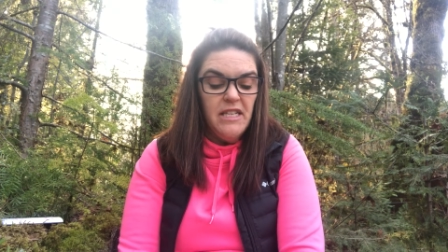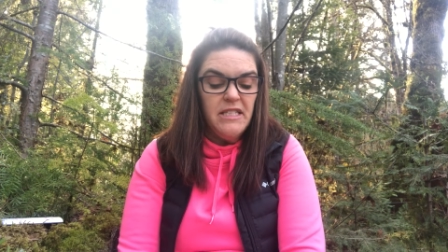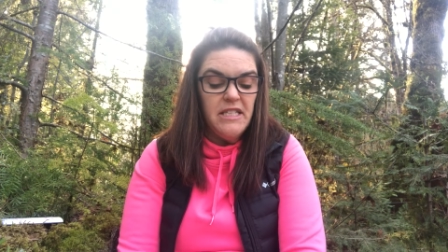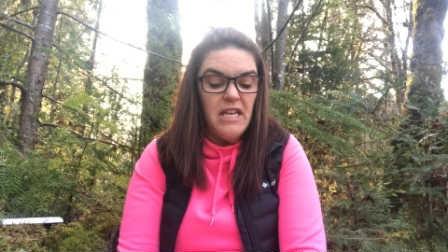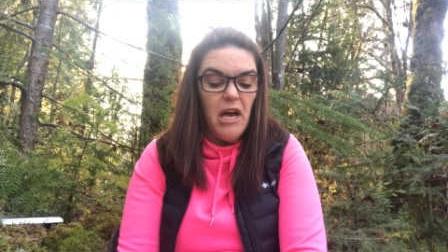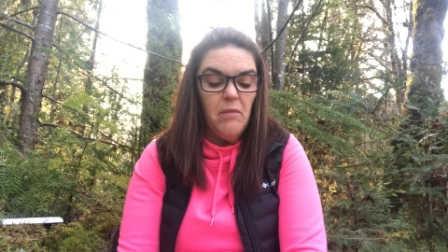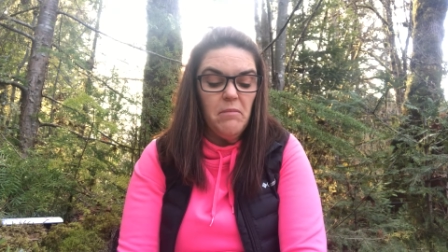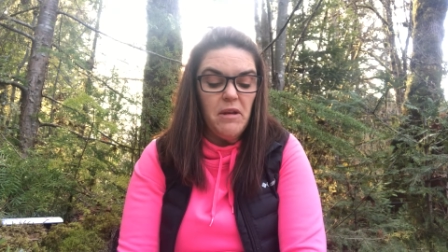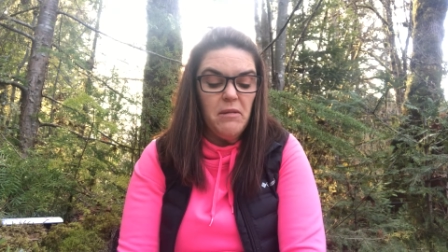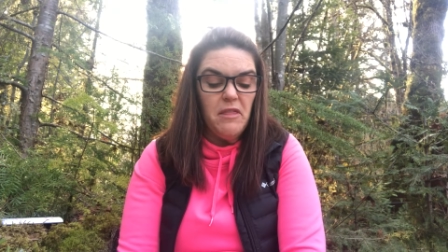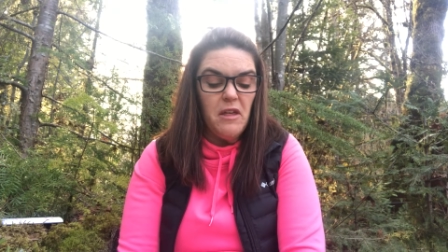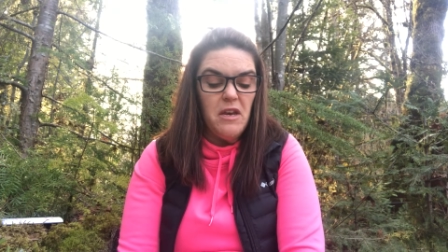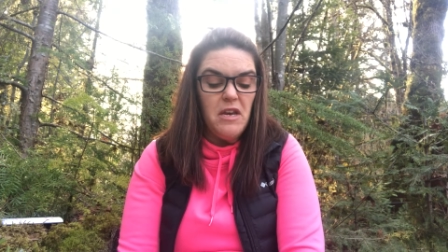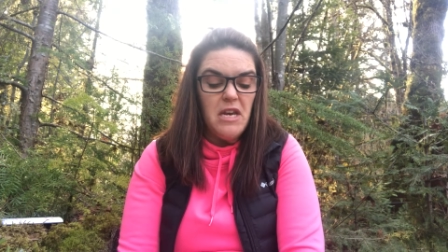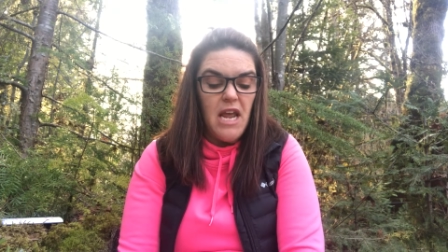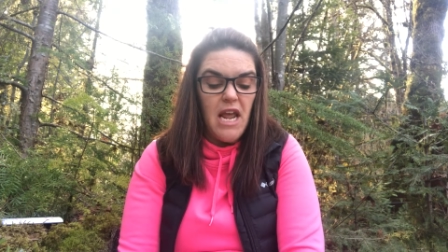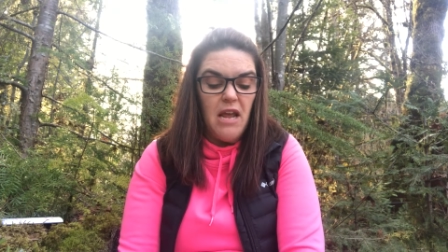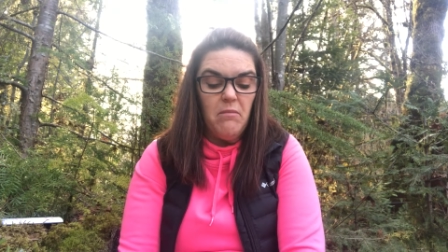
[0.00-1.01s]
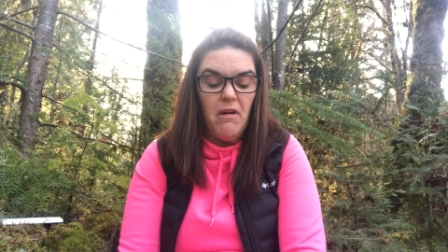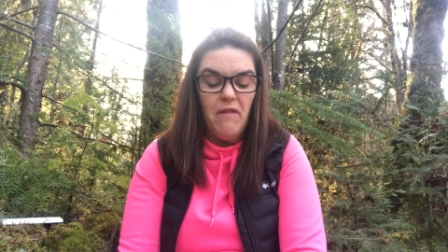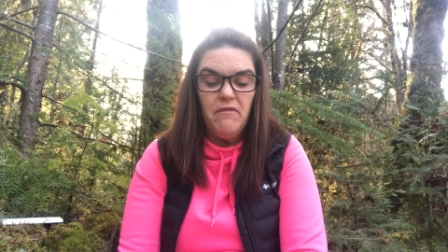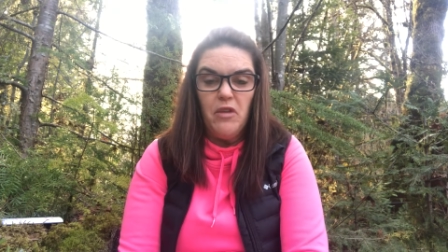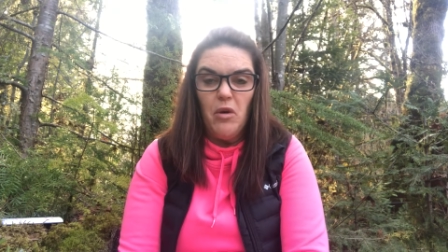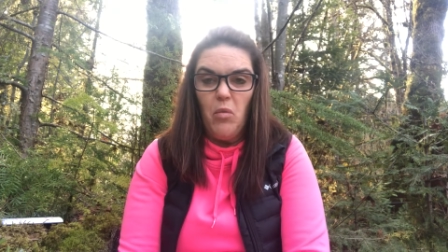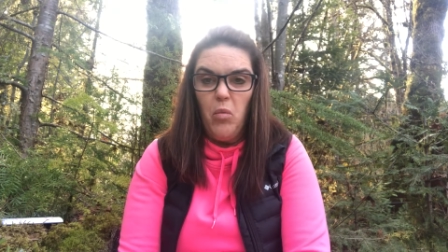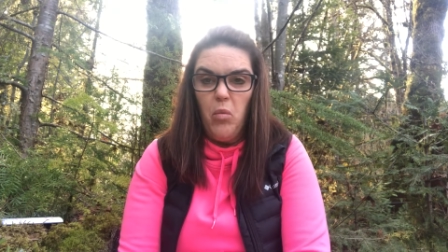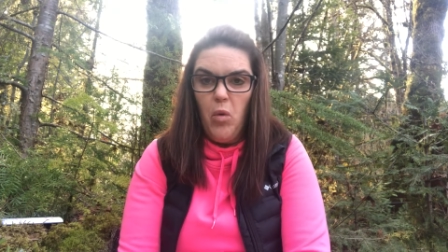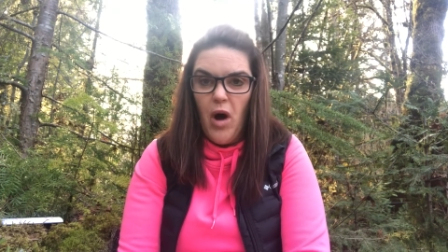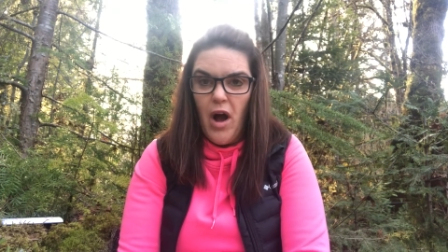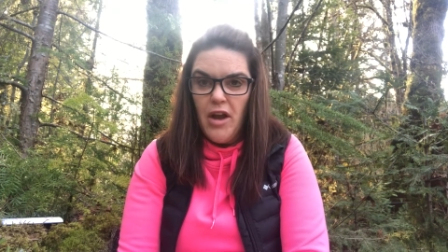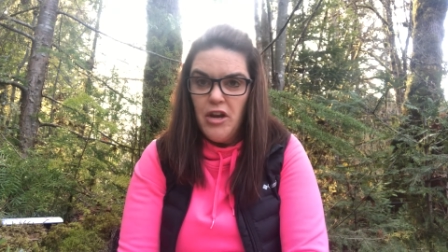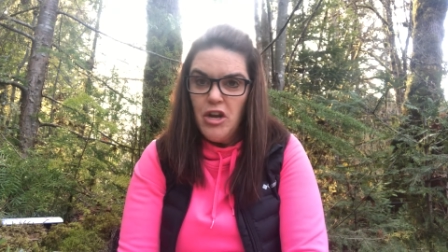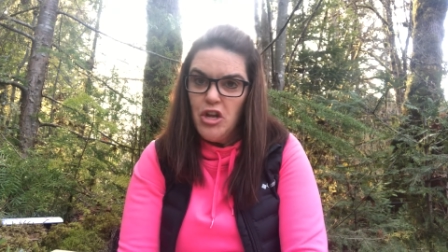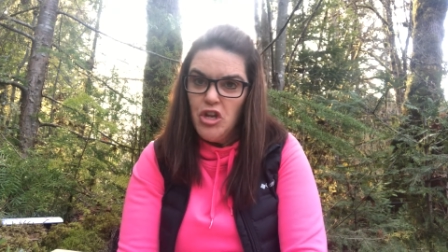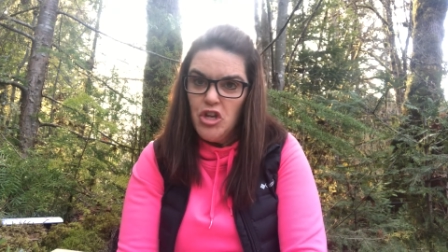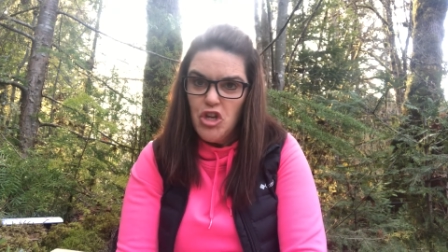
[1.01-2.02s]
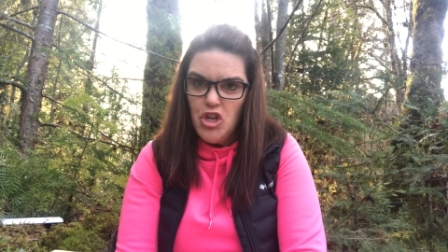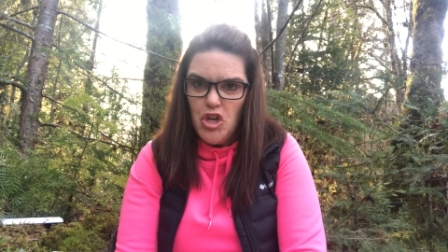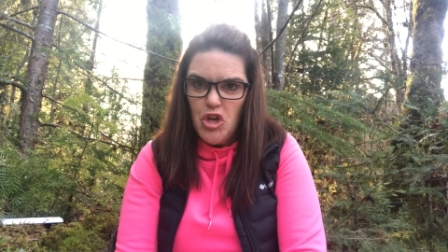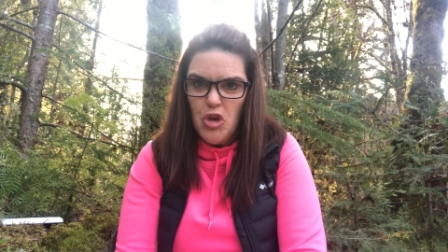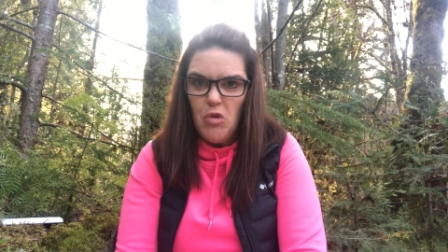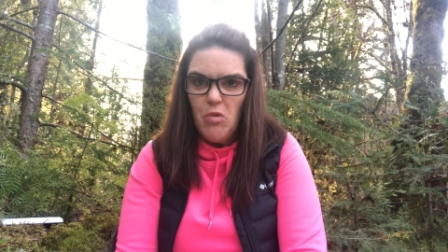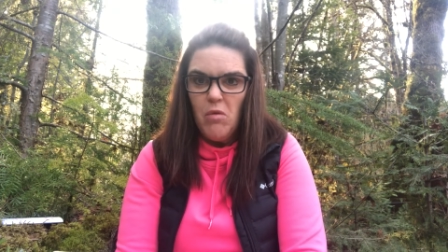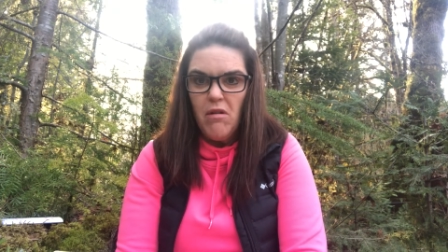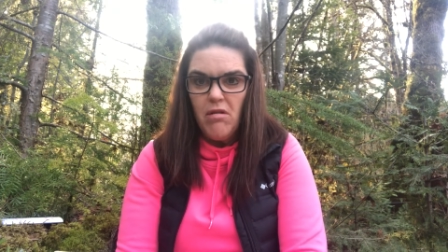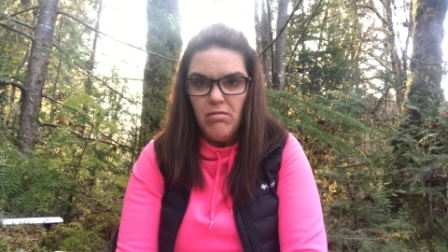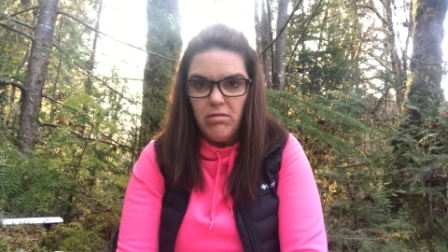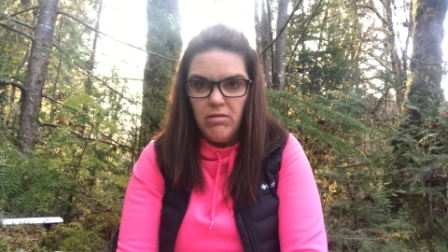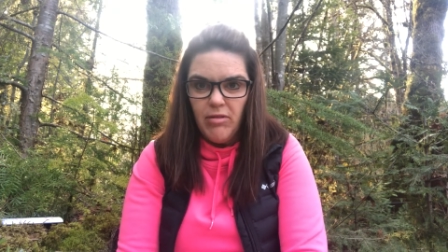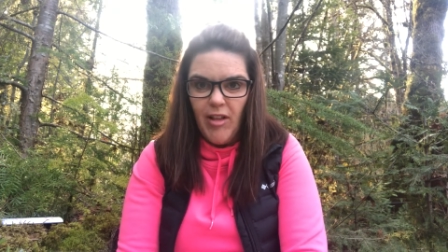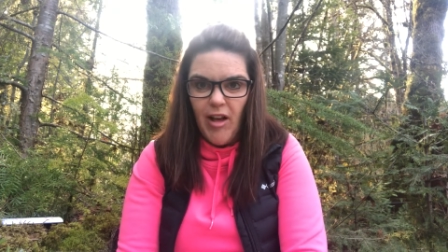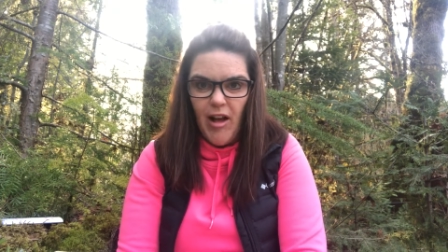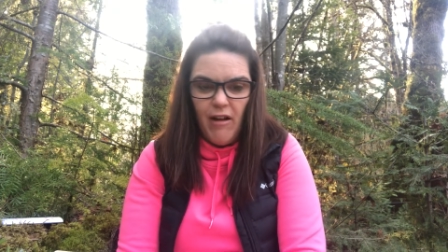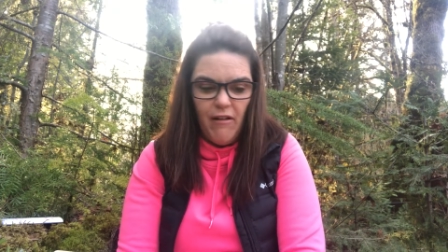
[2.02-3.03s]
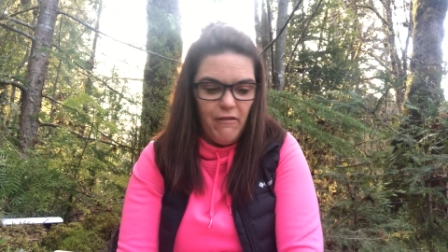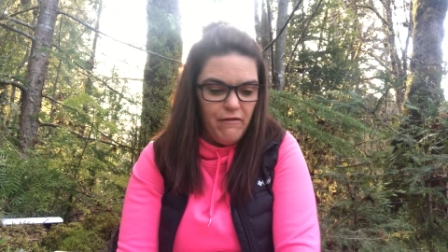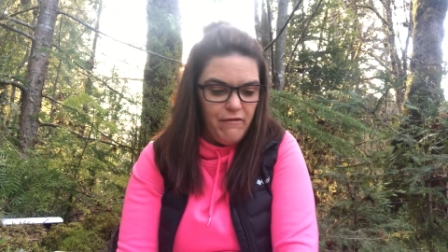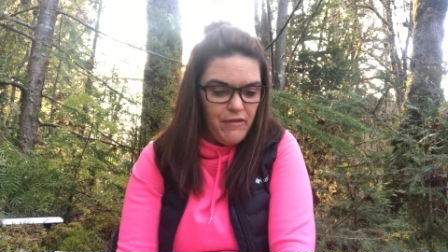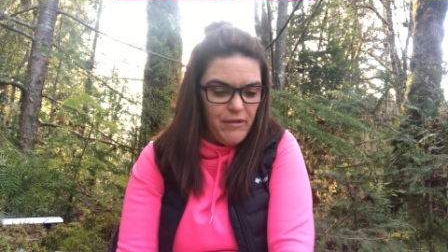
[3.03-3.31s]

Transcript: Tell me the name of the one you love.